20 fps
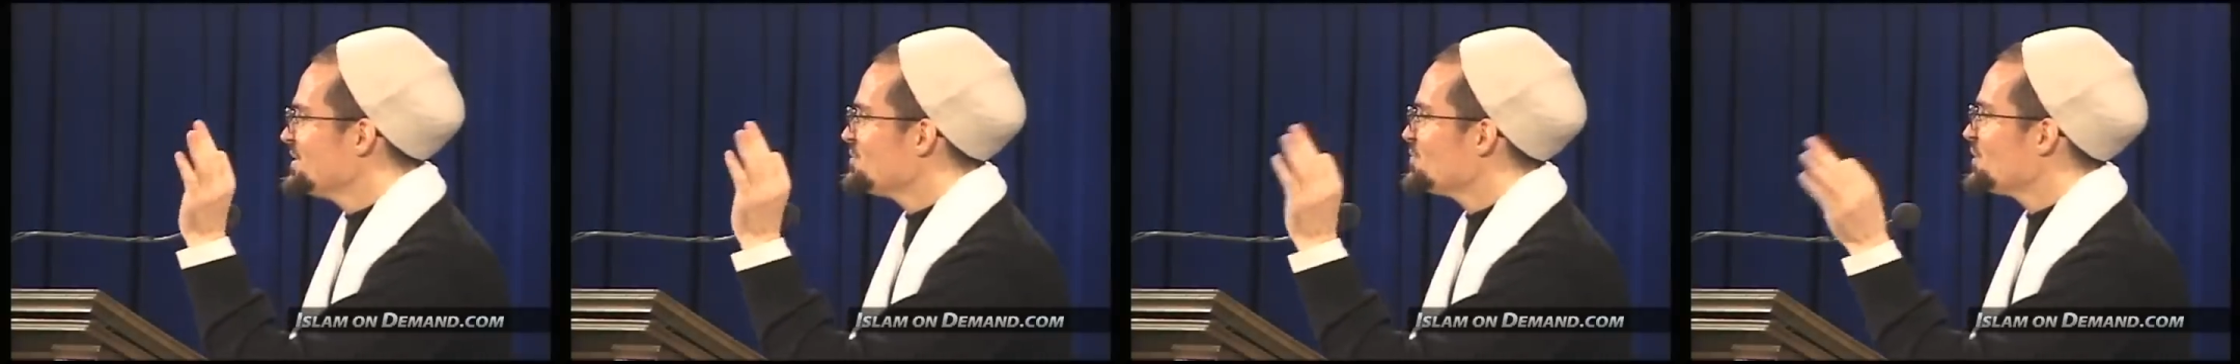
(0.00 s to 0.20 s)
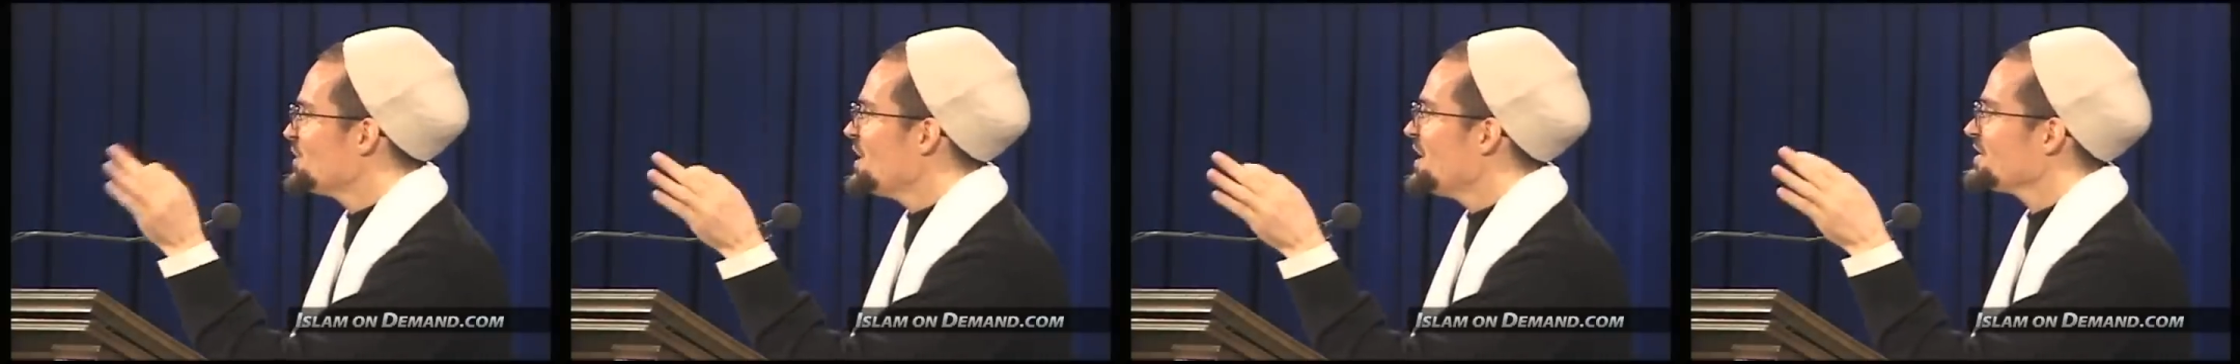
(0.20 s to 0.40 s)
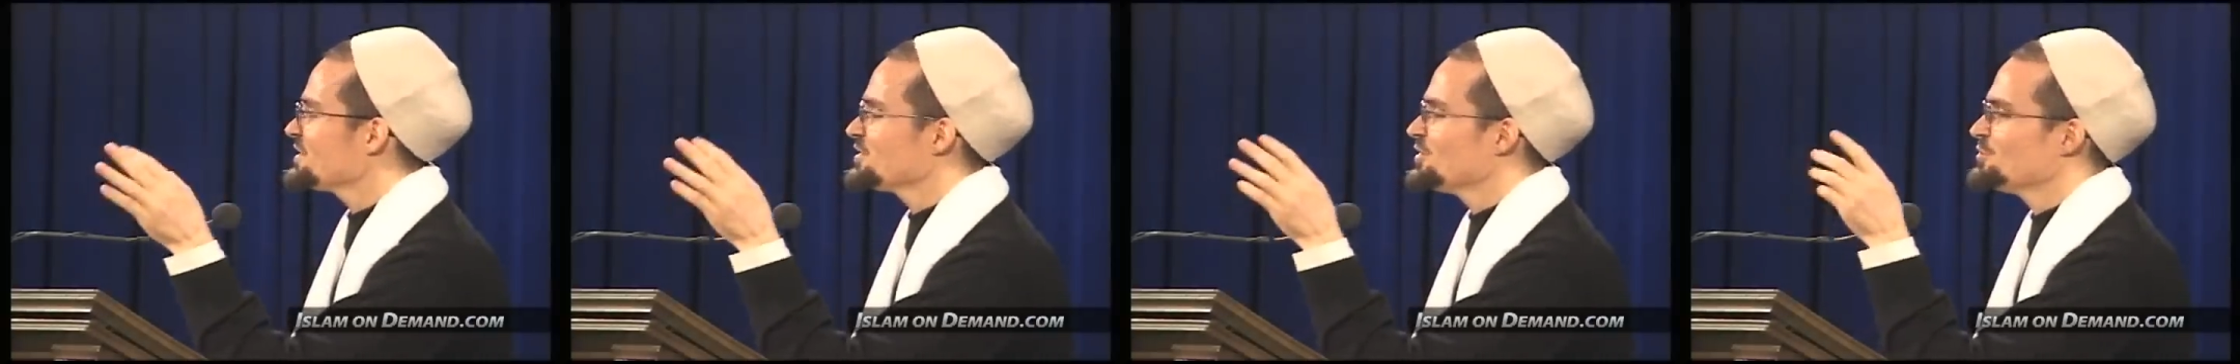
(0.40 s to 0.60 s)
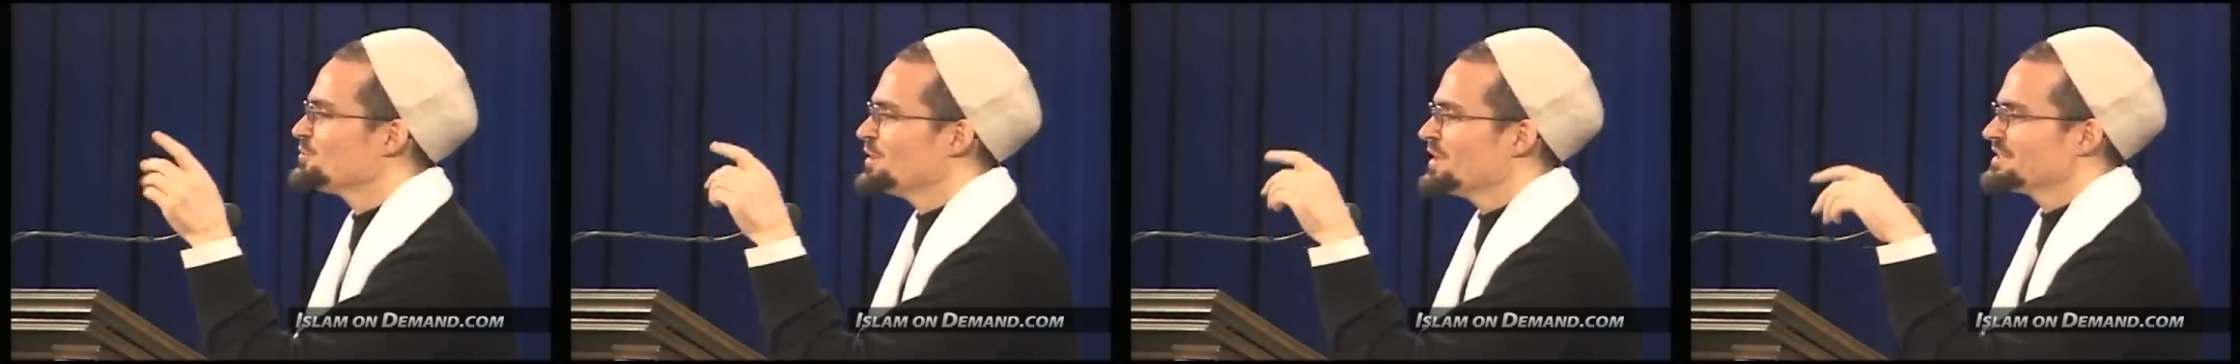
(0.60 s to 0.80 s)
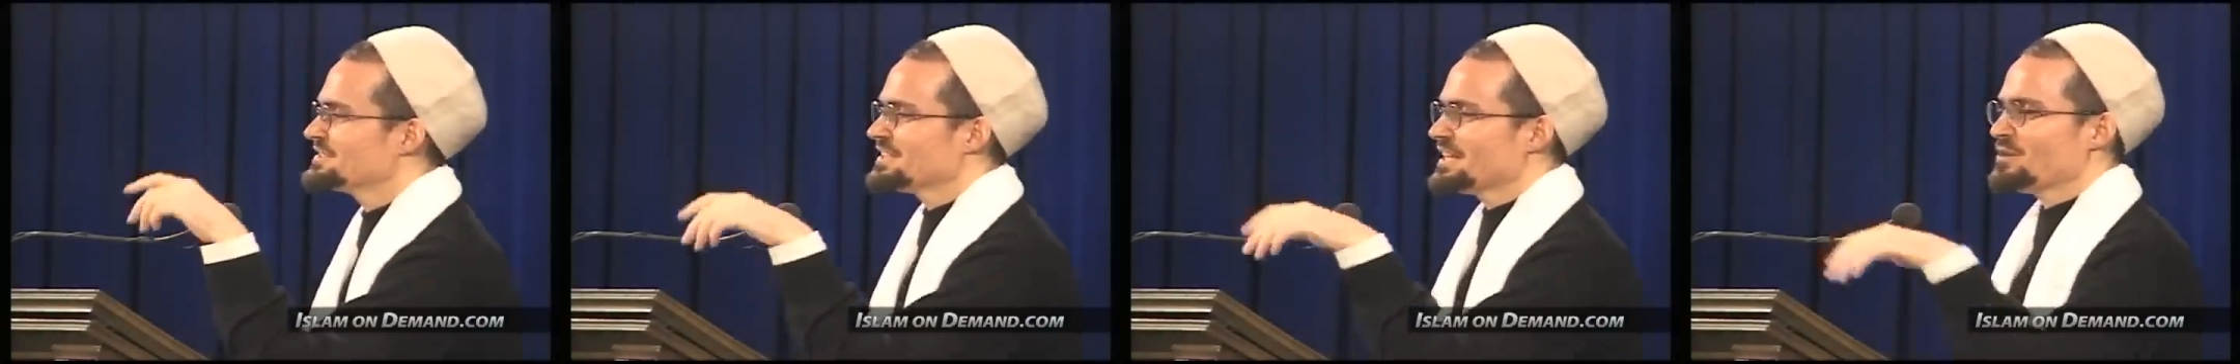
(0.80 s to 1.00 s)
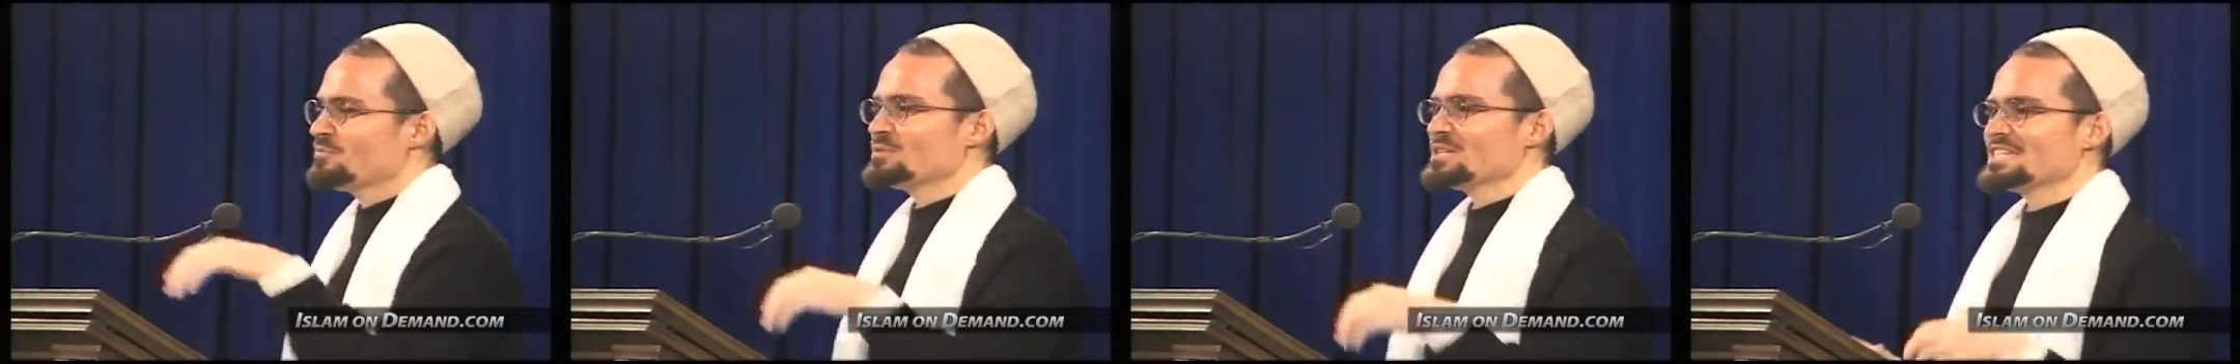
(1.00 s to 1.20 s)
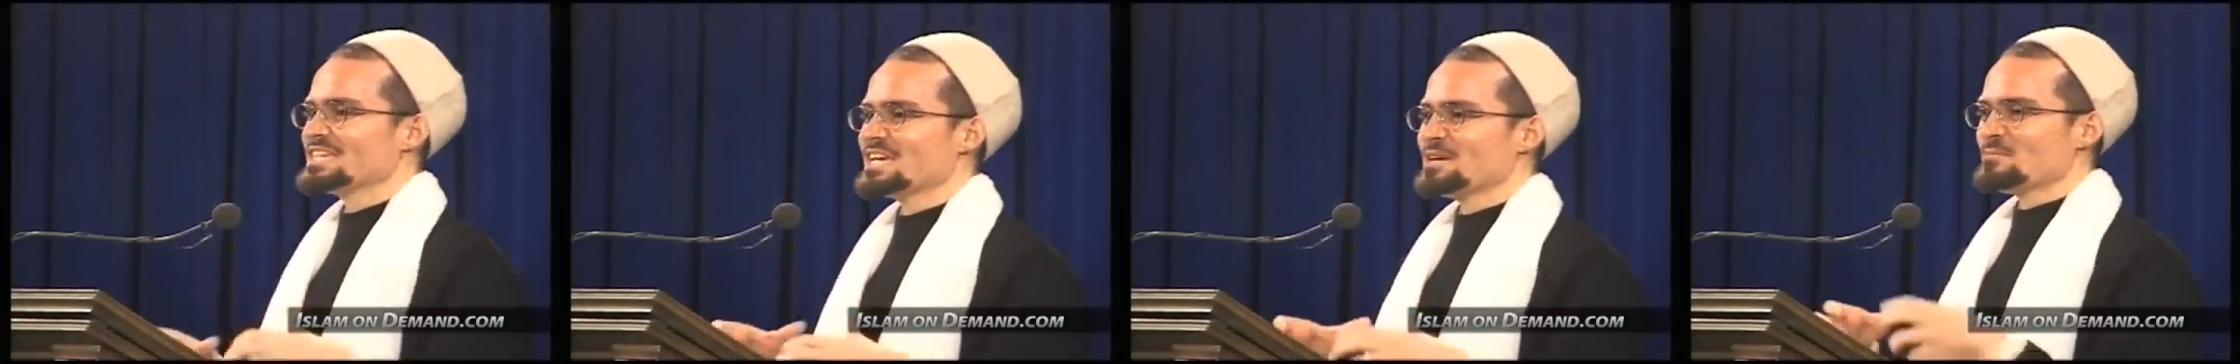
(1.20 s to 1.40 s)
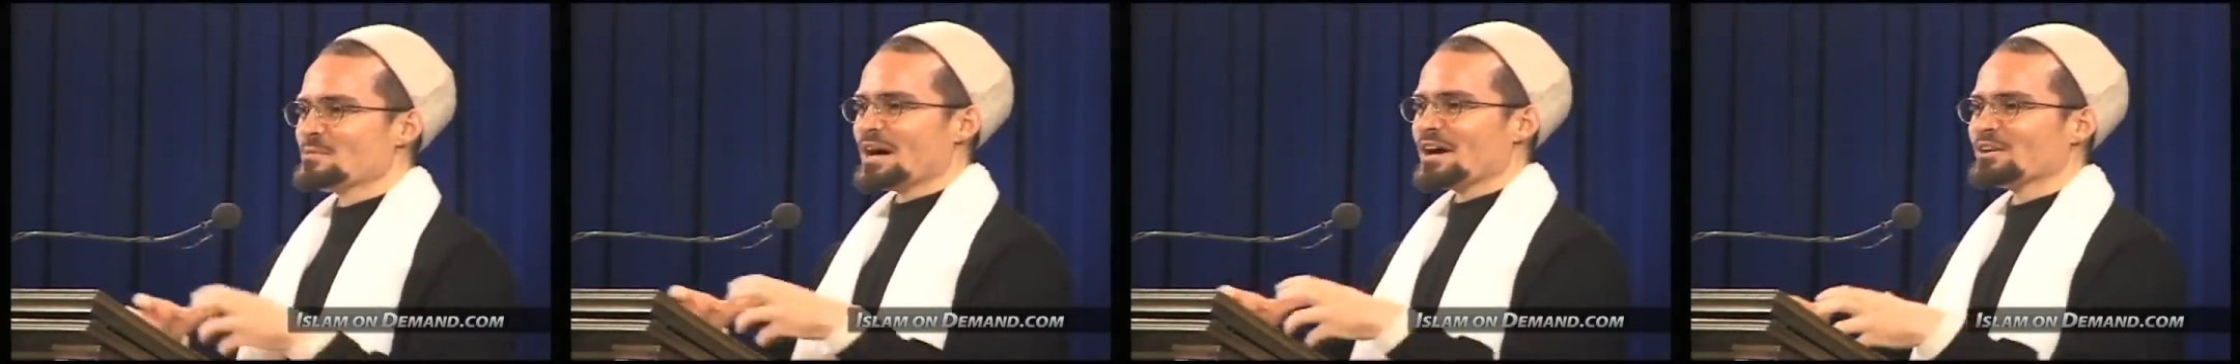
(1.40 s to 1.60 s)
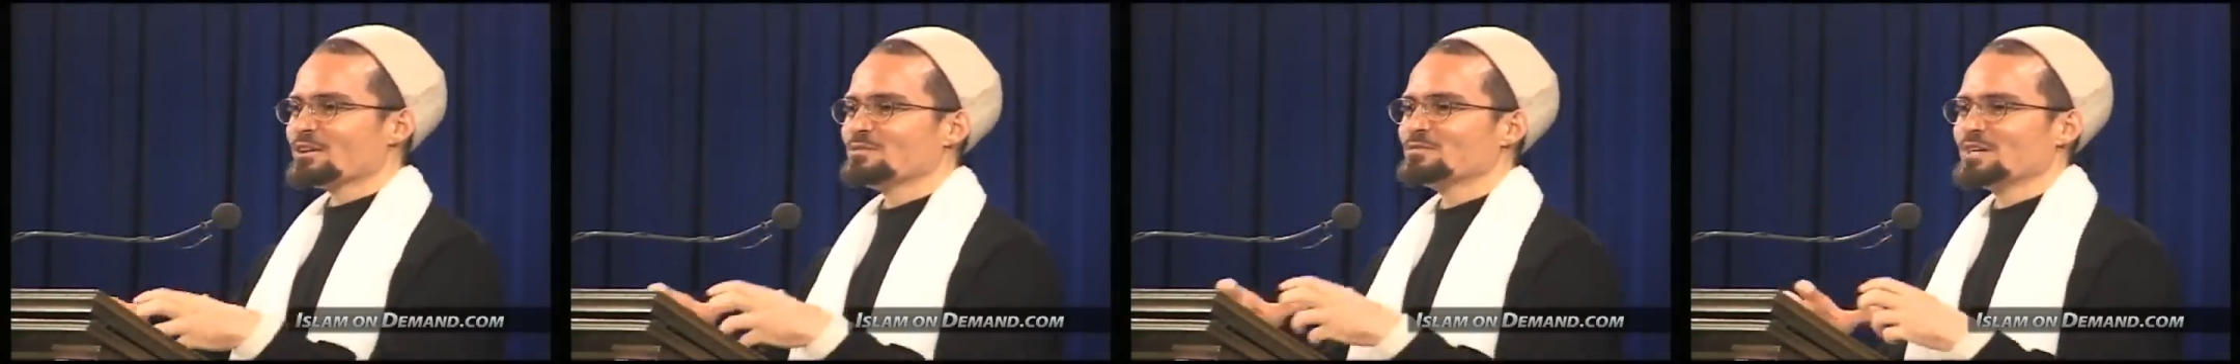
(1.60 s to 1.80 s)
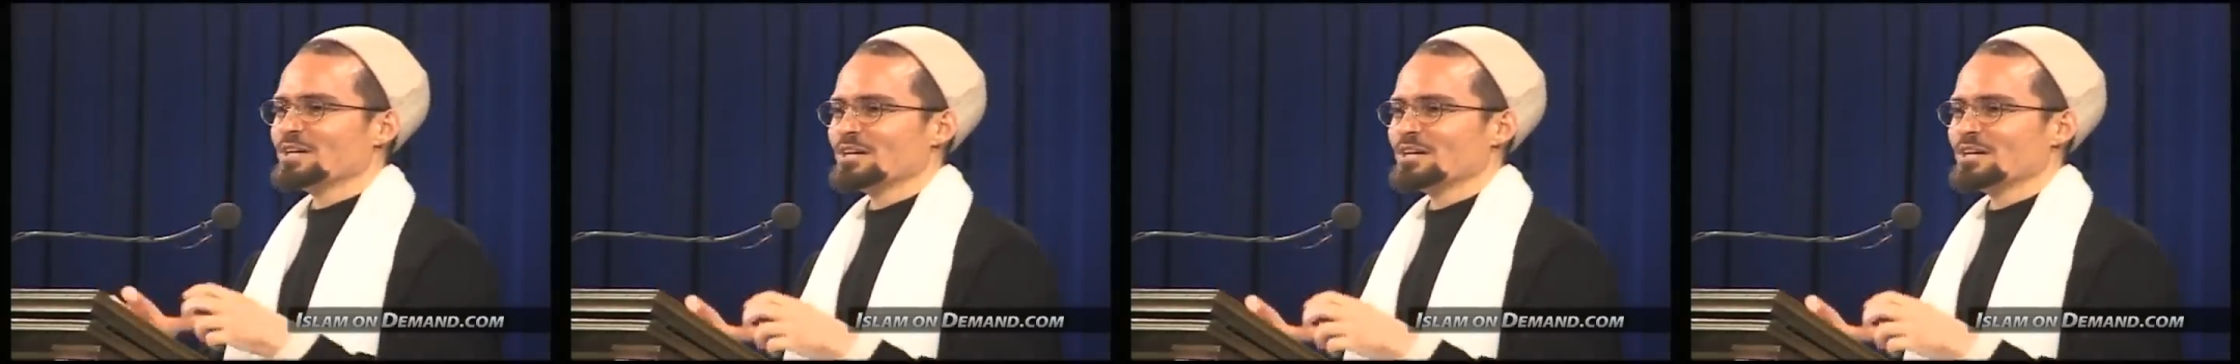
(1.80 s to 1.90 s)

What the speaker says: Morocco once, and we came out of